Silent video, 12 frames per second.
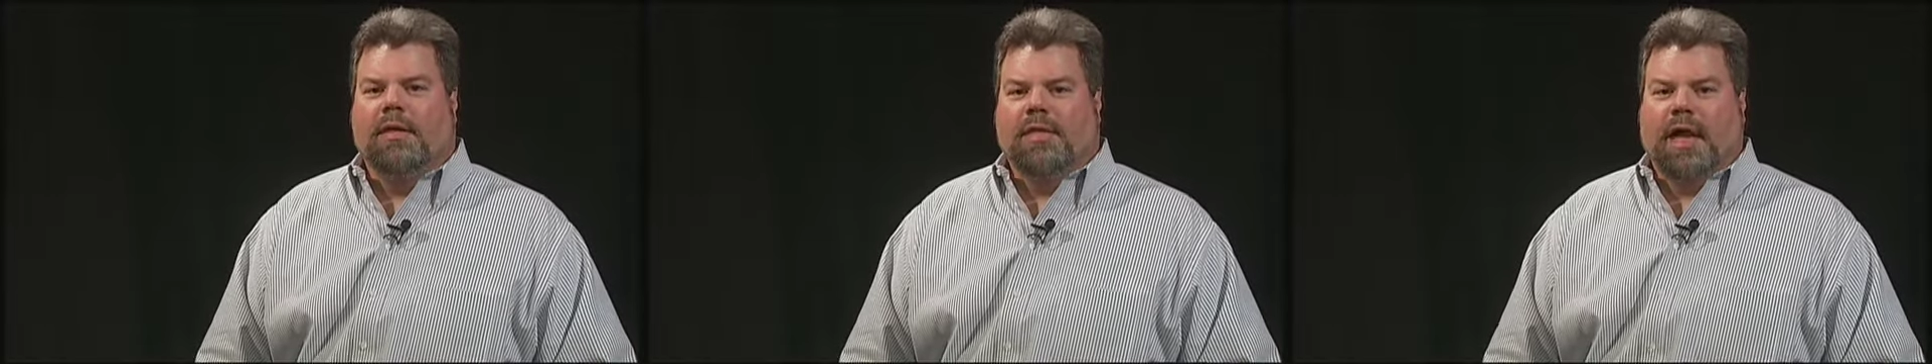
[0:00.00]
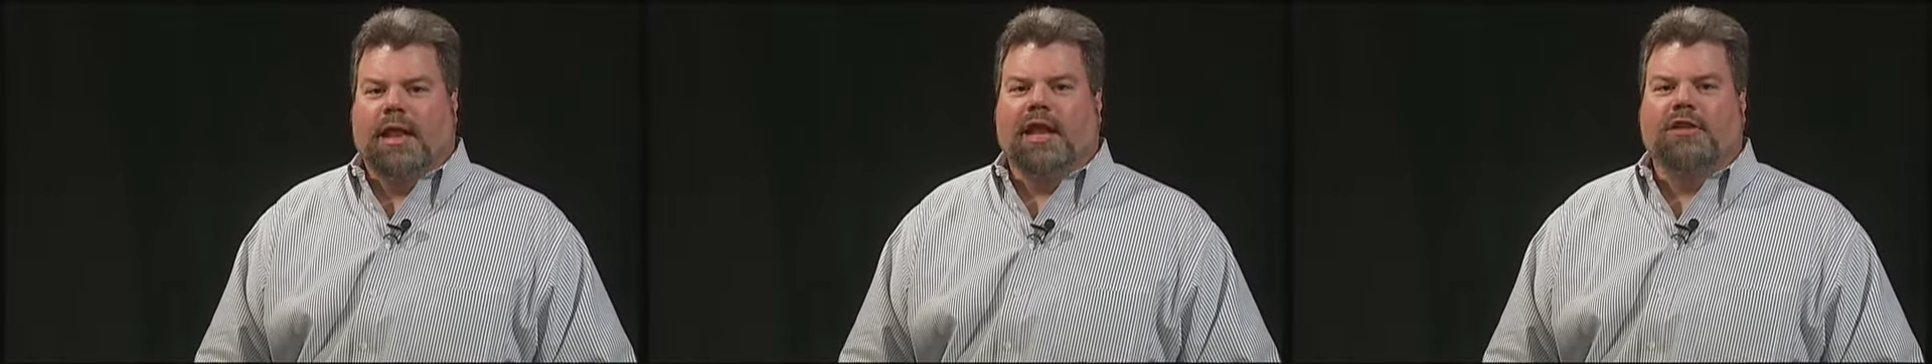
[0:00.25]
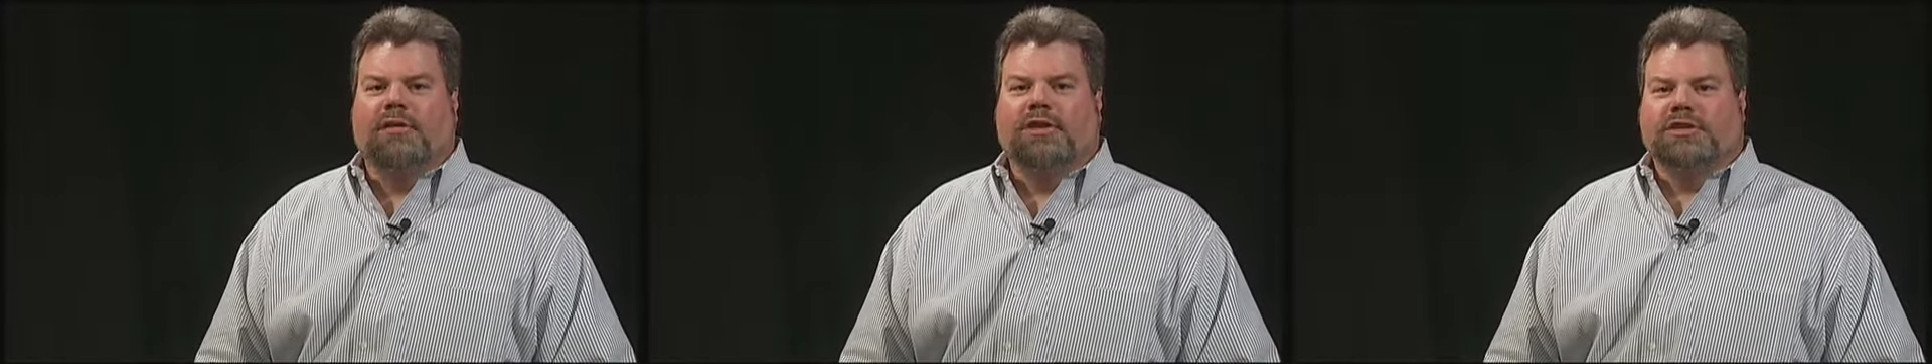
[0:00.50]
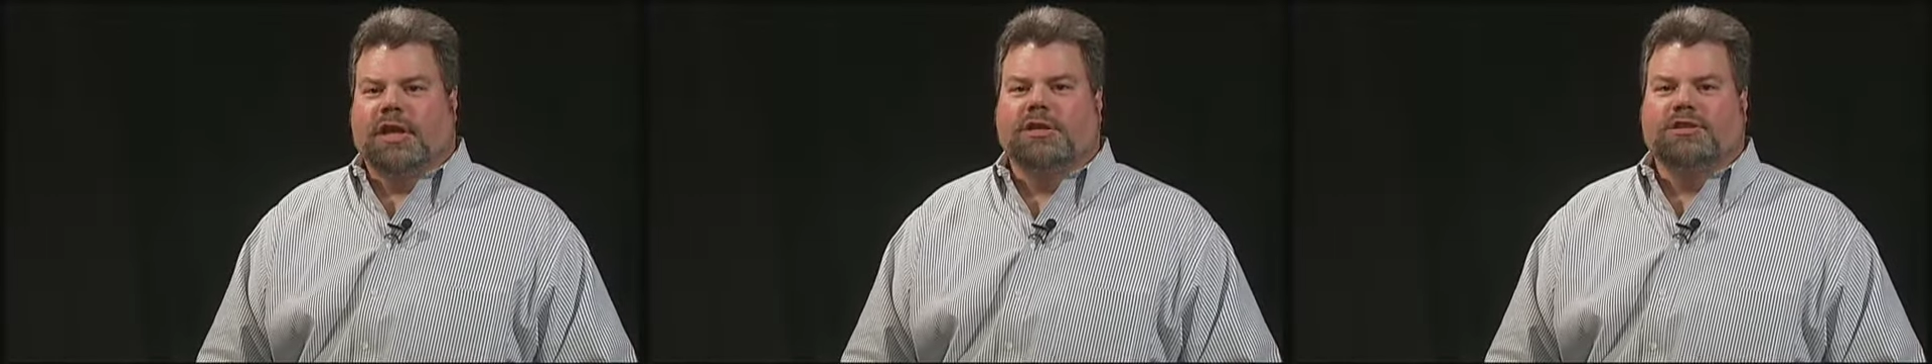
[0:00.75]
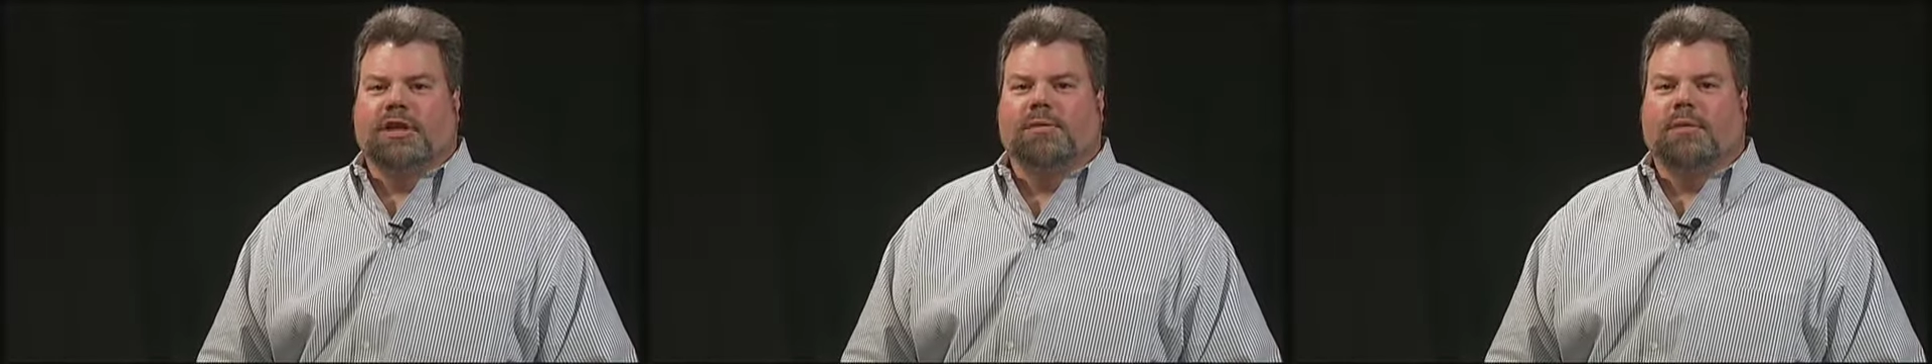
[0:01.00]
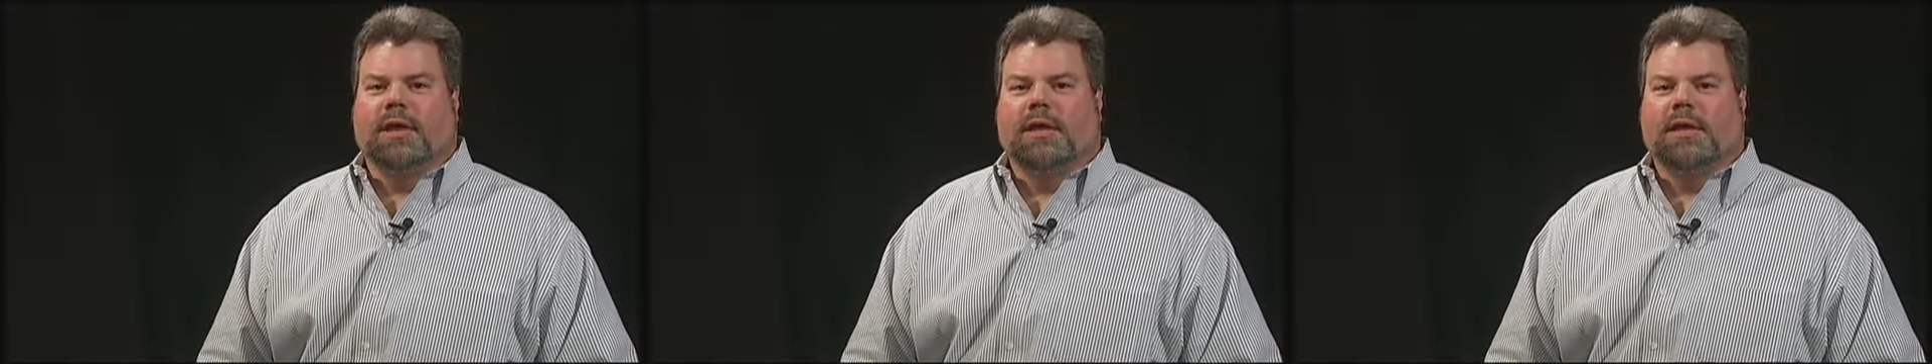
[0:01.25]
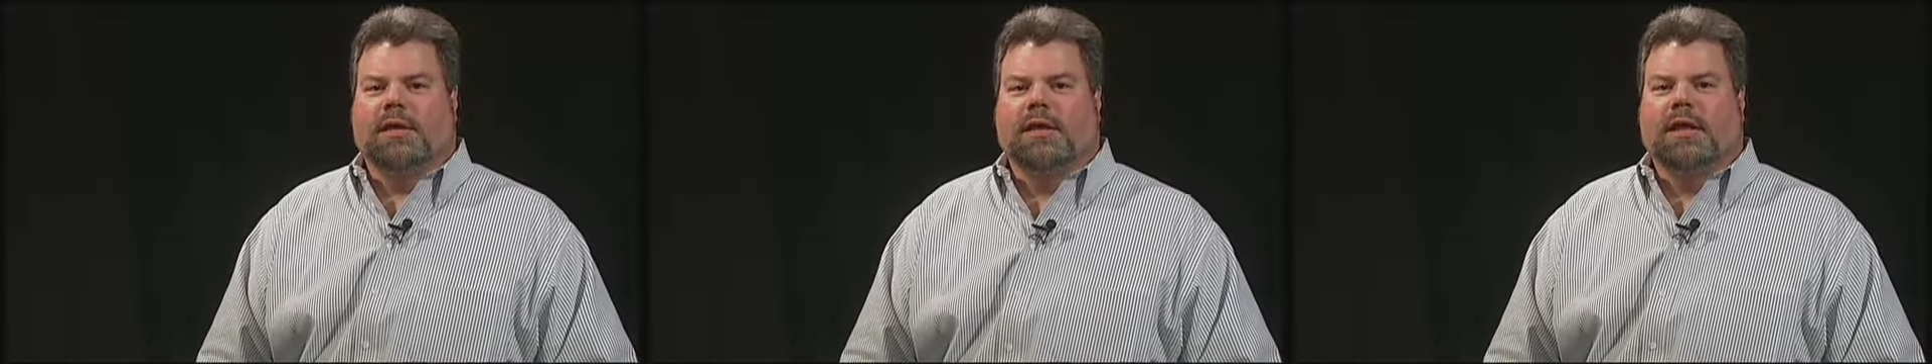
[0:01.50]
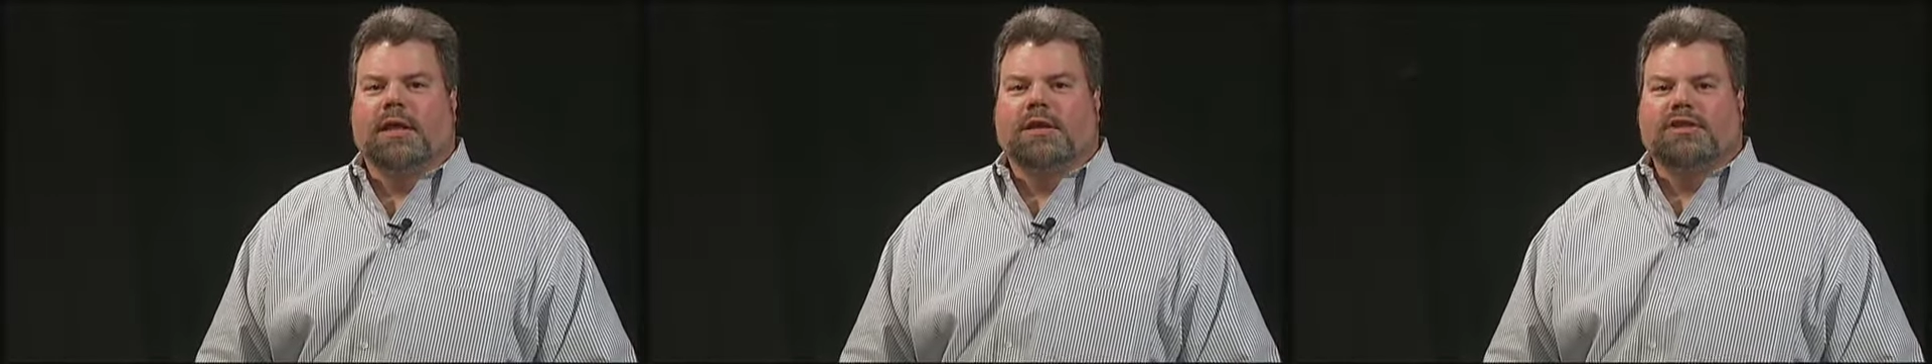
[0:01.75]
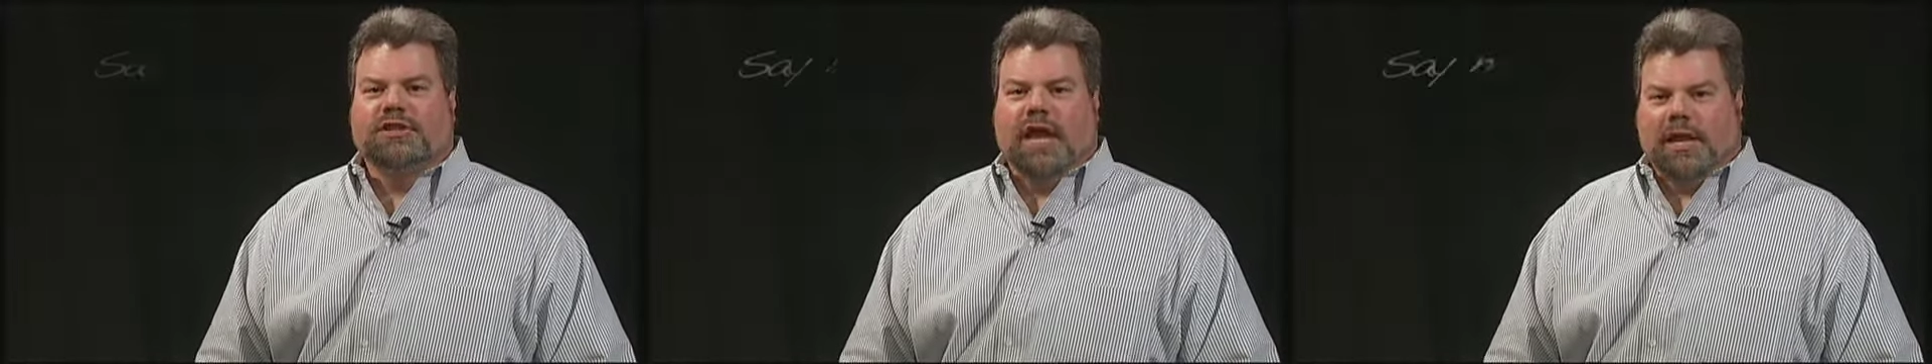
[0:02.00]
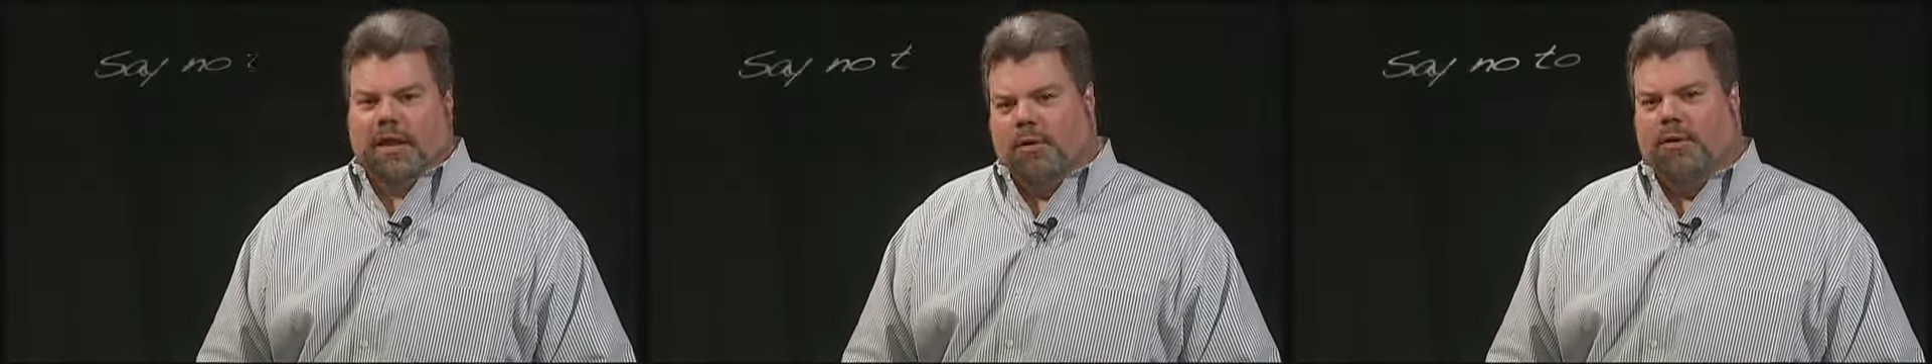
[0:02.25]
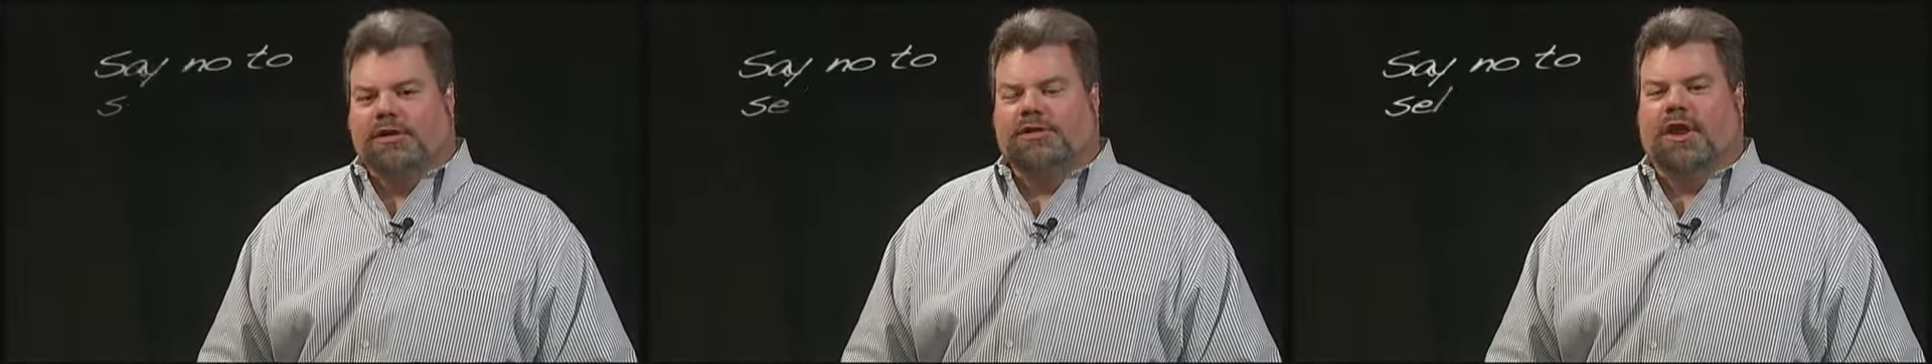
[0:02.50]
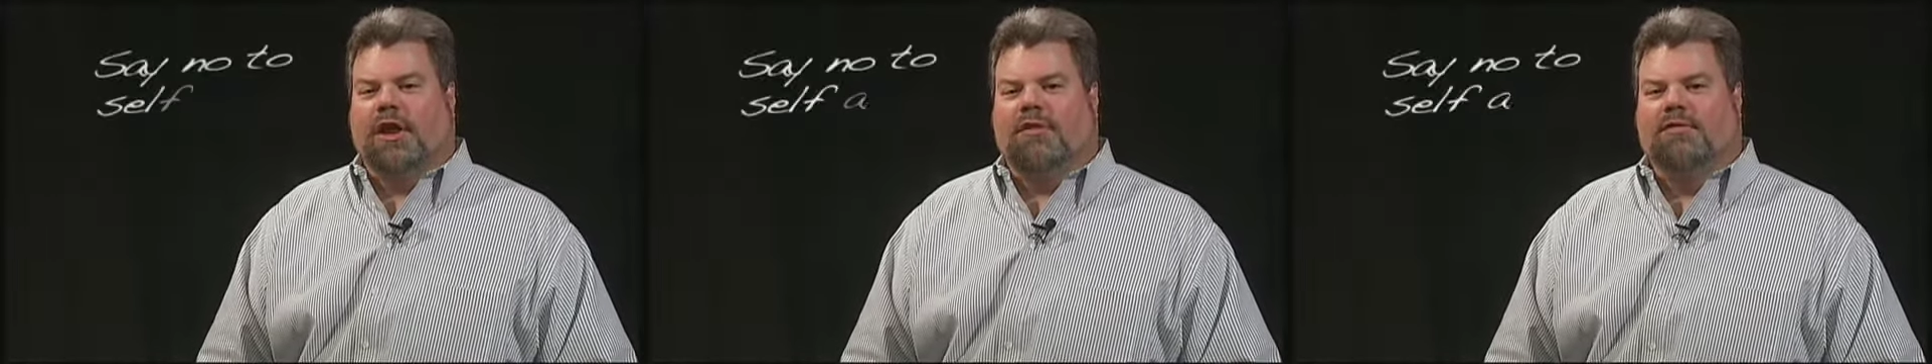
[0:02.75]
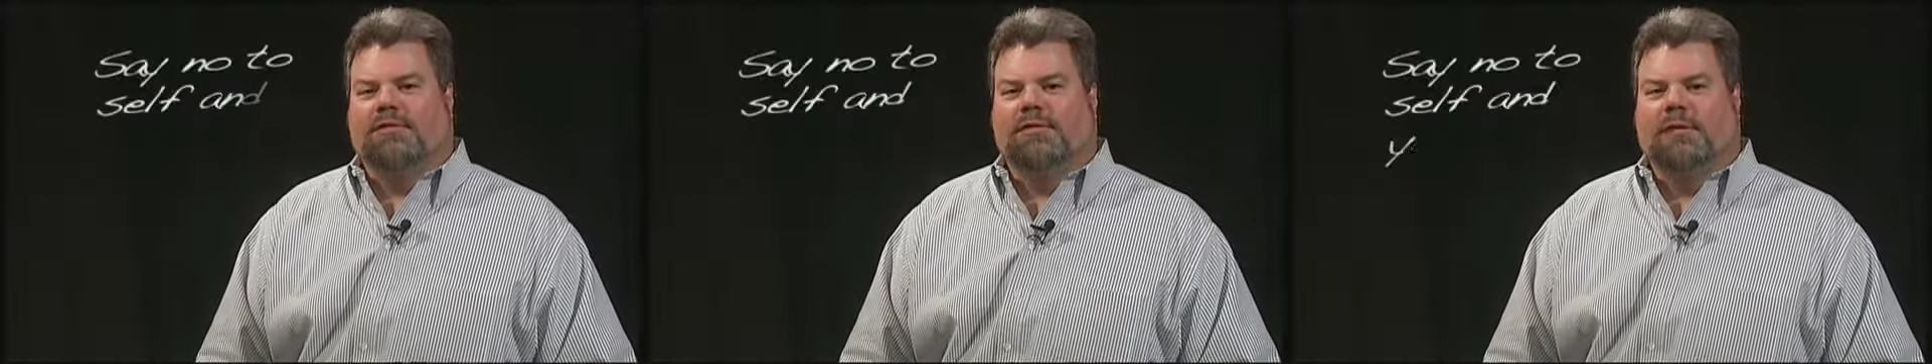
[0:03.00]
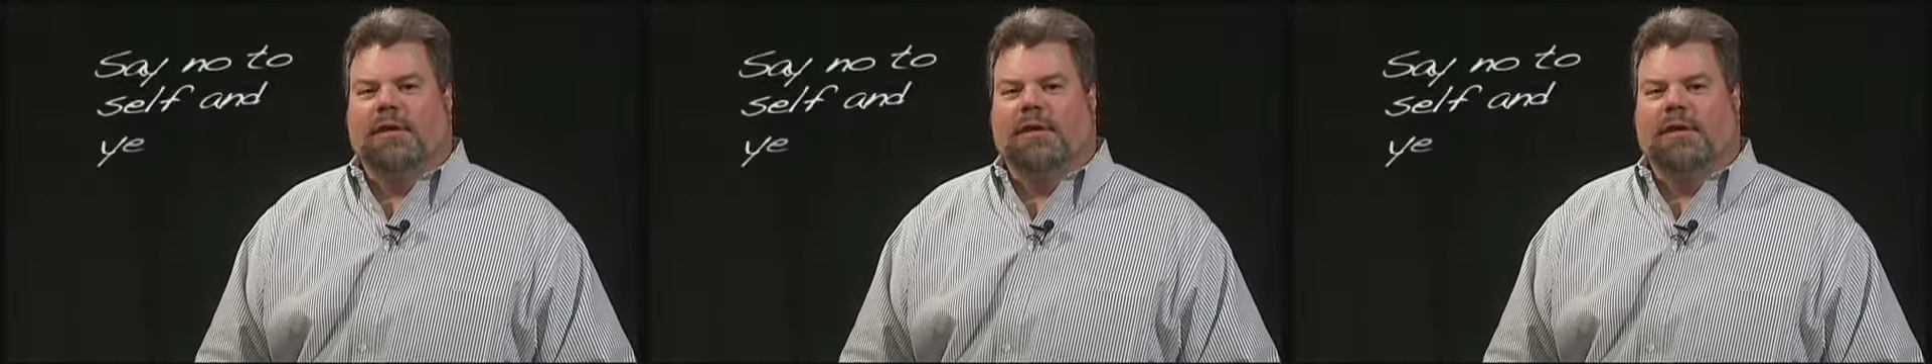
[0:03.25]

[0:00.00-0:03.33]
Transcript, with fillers: That entry said simply, say no to self